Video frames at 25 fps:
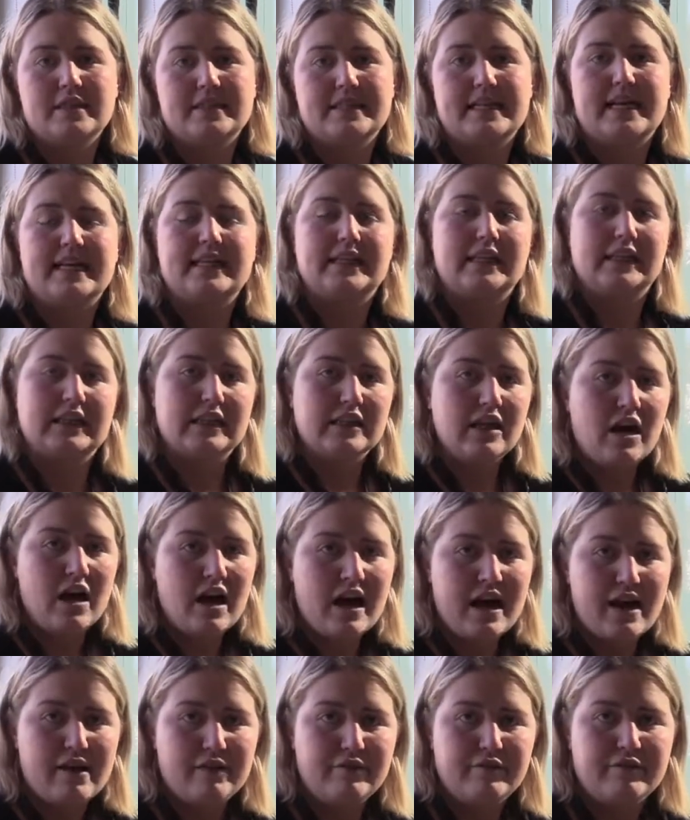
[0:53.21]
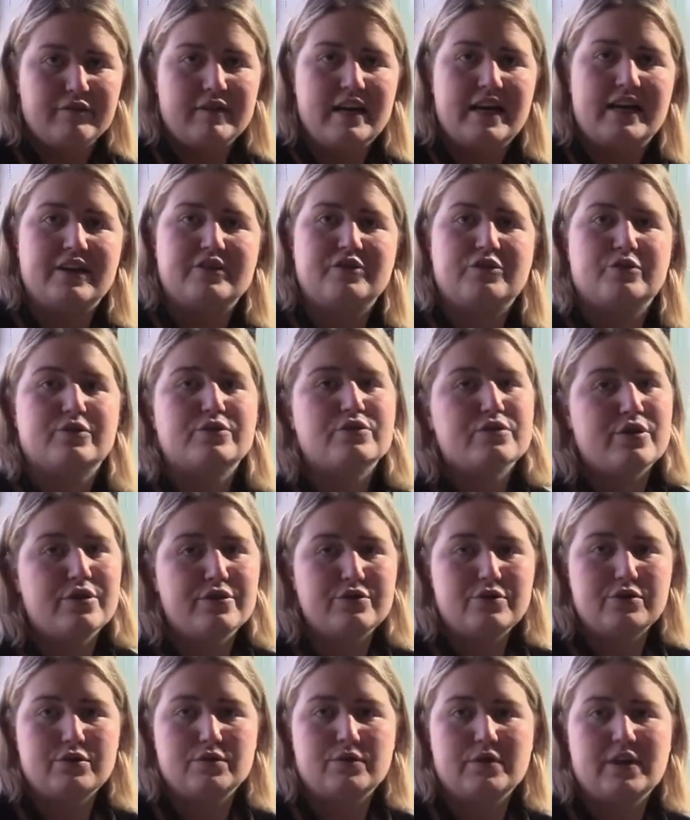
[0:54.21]
daily life and your
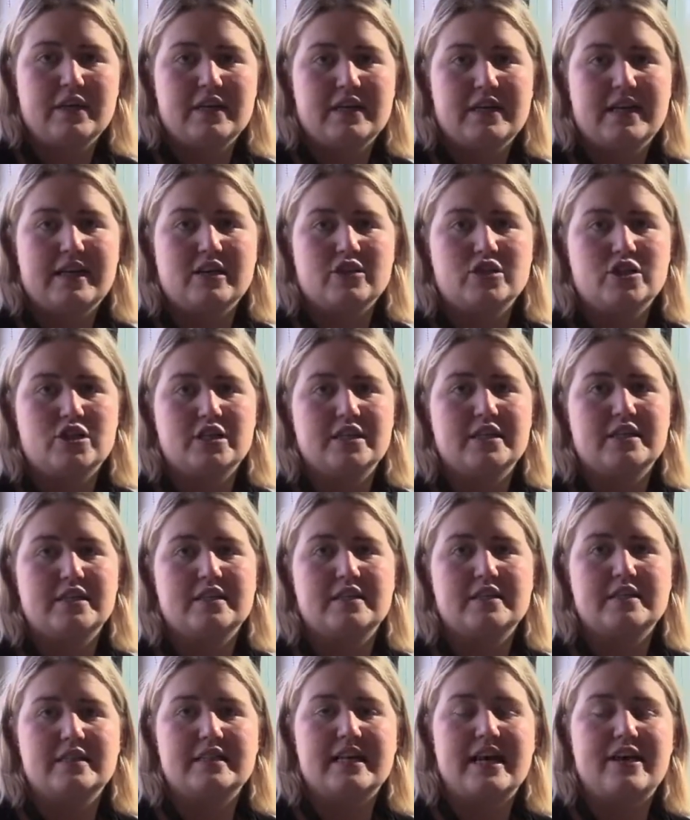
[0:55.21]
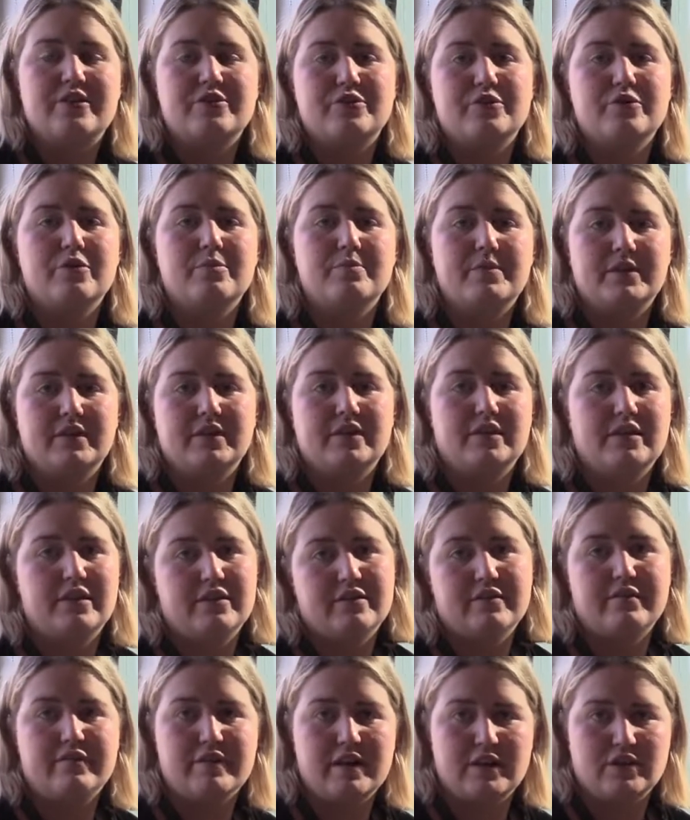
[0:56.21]
social connections and your ability
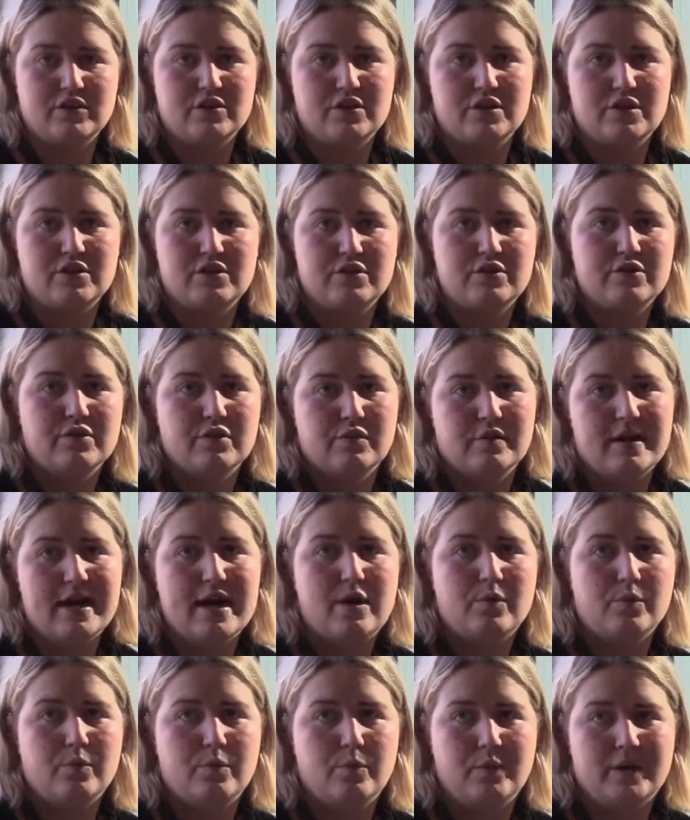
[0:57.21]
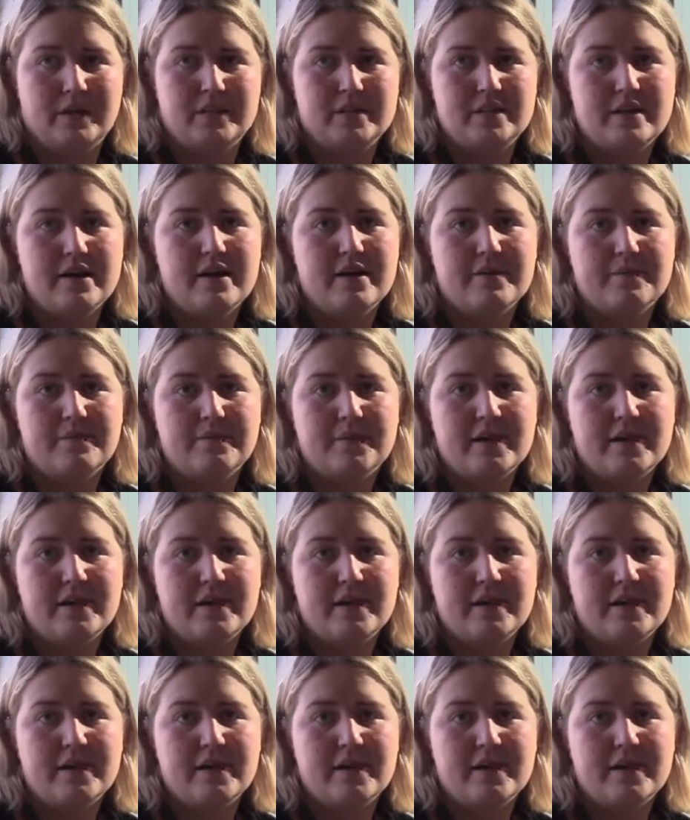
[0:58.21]
to function throughout winter.